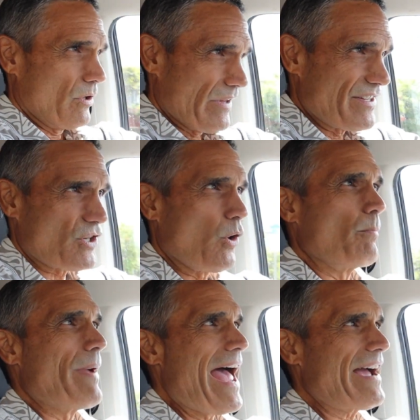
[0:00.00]
Let's
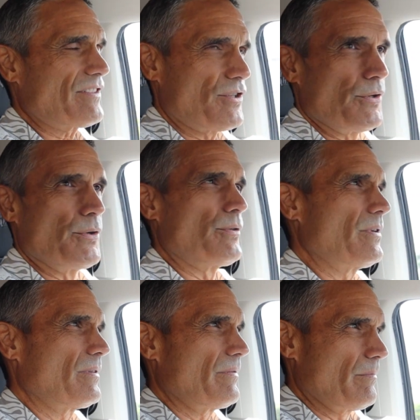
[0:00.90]
go back to
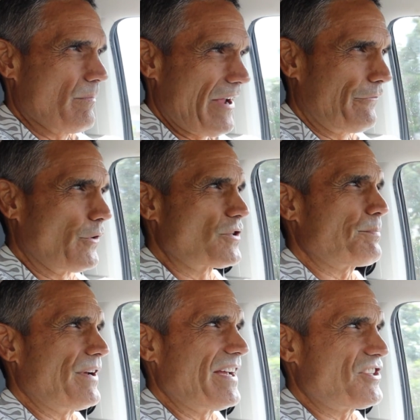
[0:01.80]
my
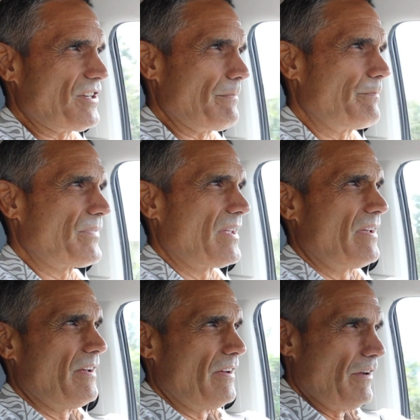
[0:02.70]
first prediction,
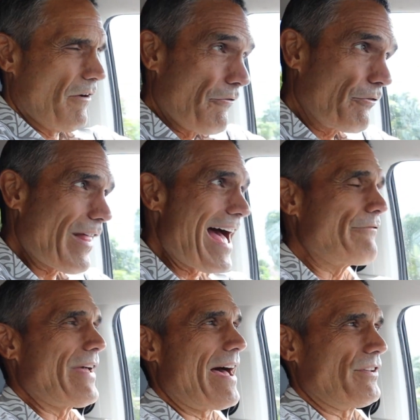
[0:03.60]

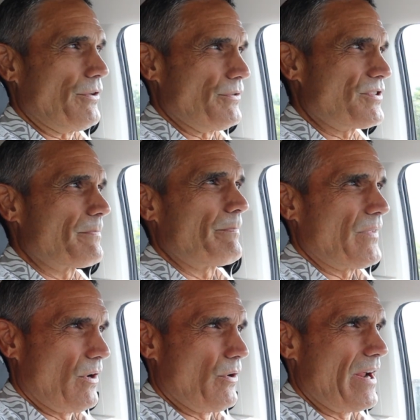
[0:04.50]
flat values,
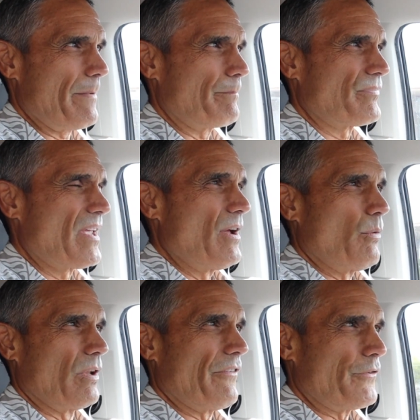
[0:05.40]
all right?
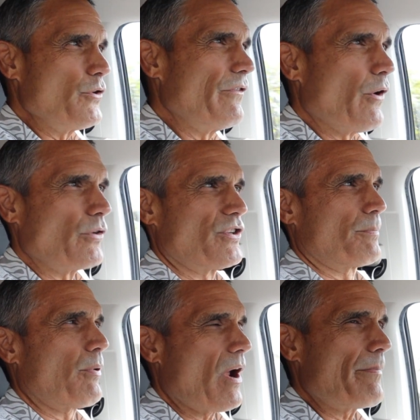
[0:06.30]
Well, if you've owned
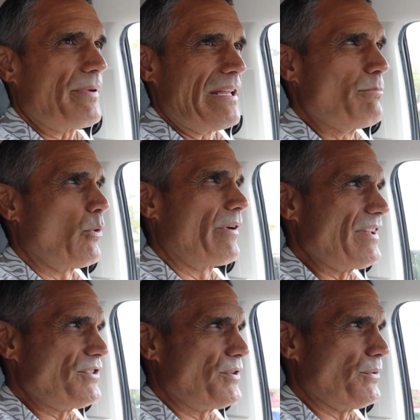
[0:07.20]
your property more
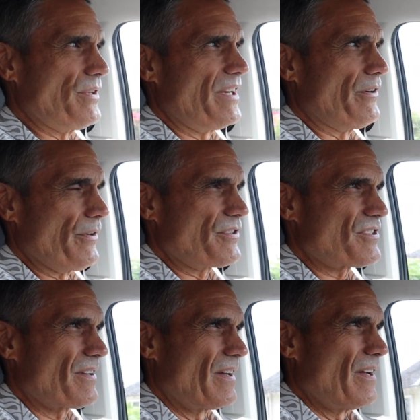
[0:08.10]
than 2 years,